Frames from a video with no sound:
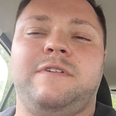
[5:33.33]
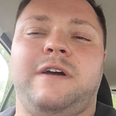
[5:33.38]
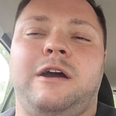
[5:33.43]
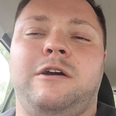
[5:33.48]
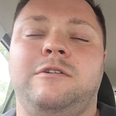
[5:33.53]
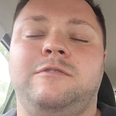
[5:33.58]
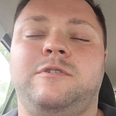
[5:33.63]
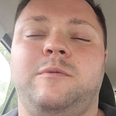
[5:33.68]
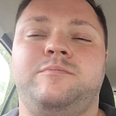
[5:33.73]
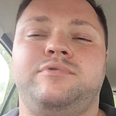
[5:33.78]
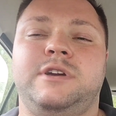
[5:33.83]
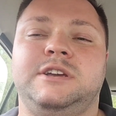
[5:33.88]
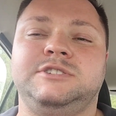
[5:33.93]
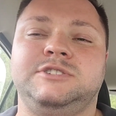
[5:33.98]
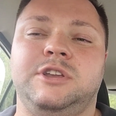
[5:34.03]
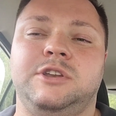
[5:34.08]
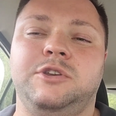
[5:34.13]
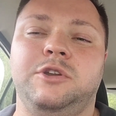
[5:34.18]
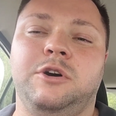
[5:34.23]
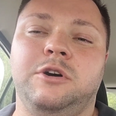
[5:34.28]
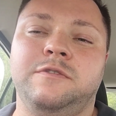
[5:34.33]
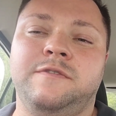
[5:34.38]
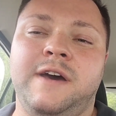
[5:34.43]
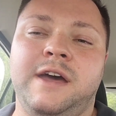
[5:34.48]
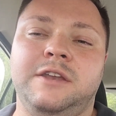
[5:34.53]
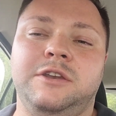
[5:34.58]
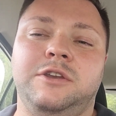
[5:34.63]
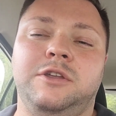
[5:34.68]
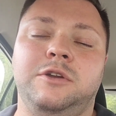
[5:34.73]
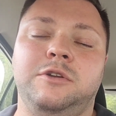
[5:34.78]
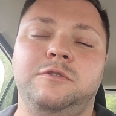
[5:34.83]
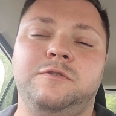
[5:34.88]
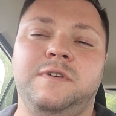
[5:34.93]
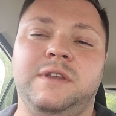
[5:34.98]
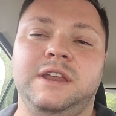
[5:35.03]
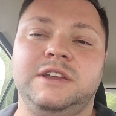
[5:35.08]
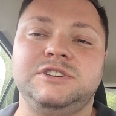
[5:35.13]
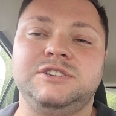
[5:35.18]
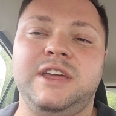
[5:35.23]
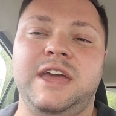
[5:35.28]
I went for Preston North End, who
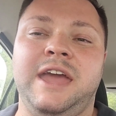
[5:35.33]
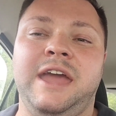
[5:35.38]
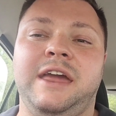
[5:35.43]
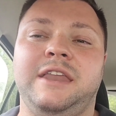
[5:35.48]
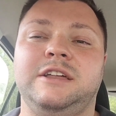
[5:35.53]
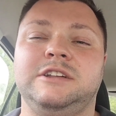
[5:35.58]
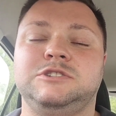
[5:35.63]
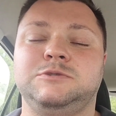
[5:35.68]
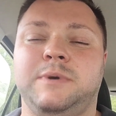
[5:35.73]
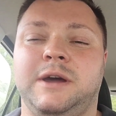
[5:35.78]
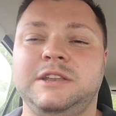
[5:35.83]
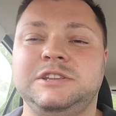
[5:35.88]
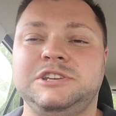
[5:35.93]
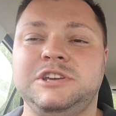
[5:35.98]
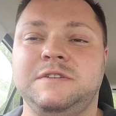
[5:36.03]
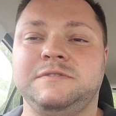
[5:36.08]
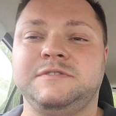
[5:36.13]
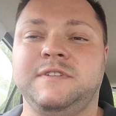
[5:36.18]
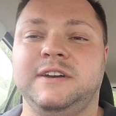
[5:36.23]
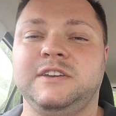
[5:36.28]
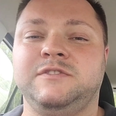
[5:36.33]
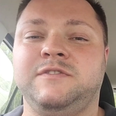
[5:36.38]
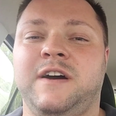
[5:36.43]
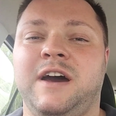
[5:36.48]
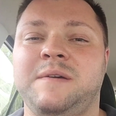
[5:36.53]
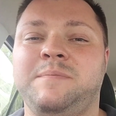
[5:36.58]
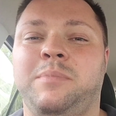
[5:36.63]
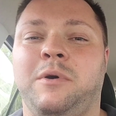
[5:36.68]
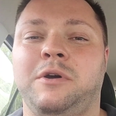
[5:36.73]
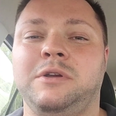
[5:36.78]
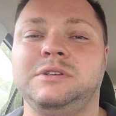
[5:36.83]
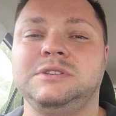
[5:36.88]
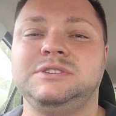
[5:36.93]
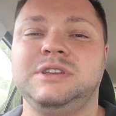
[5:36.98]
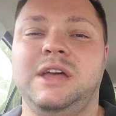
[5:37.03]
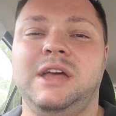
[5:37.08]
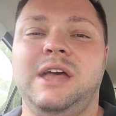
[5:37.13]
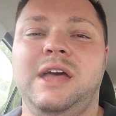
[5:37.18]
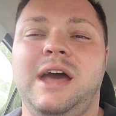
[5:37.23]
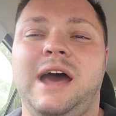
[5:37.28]
finished in 20th, so that's 5 points
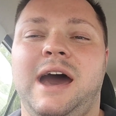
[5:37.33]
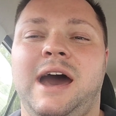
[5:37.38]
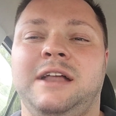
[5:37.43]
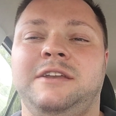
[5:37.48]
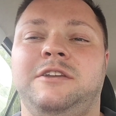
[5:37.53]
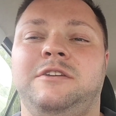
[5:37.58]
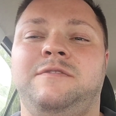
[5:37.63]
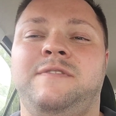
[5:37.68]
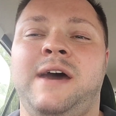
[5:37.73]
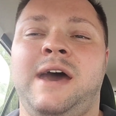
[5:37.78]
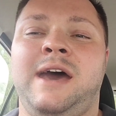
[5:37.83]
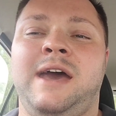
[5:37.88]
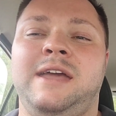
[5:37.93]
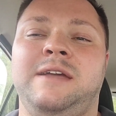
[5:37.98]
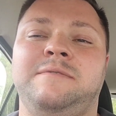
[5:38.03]
added there.